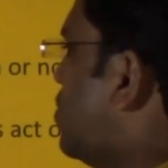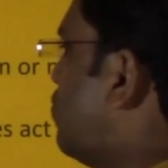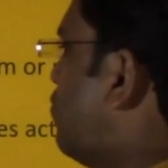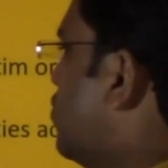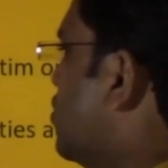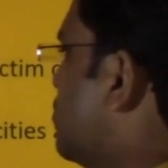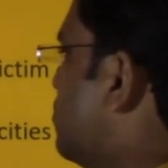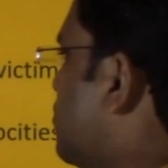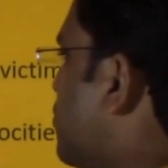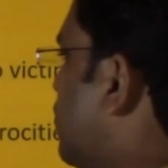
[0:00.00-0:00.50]

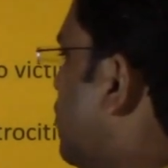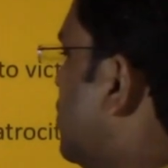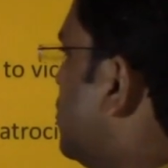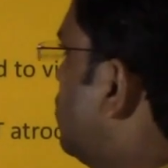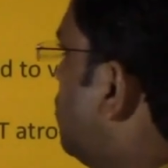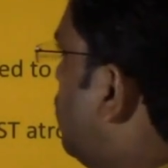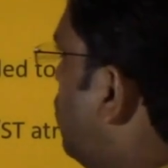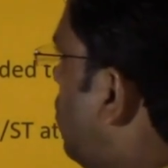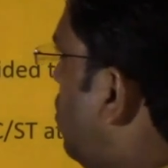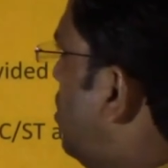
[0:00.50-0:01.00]
was provided,
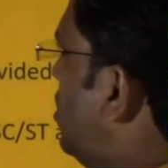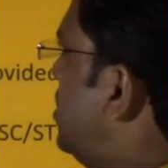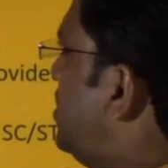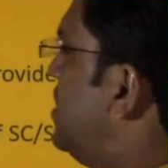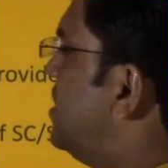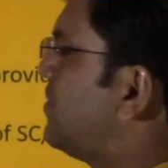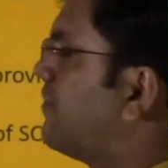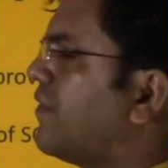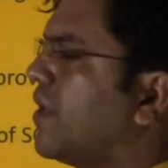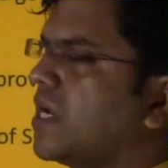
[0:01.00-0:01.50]
so all
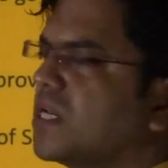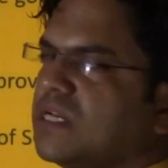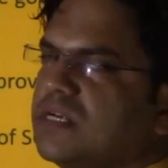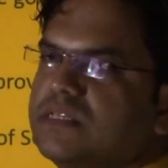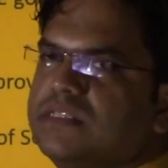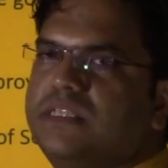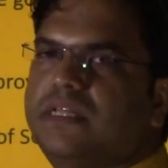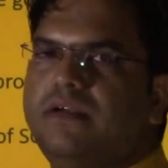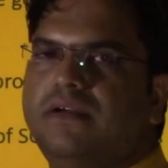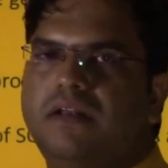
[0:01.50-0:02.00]
these
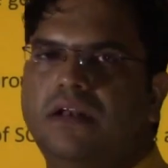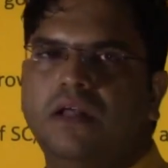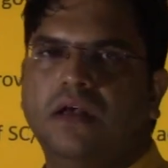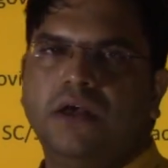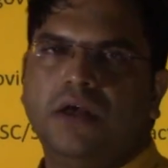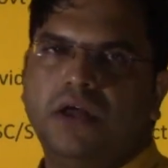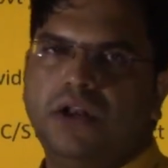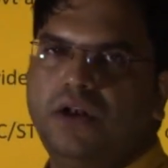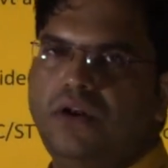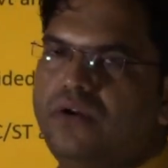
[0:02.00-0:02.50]
factors they will
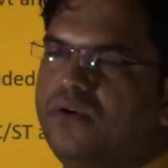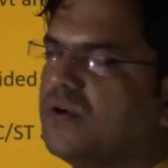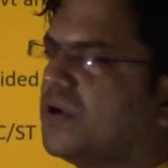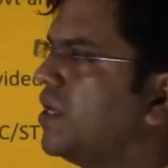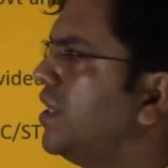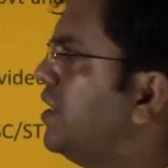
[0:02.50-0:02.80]
look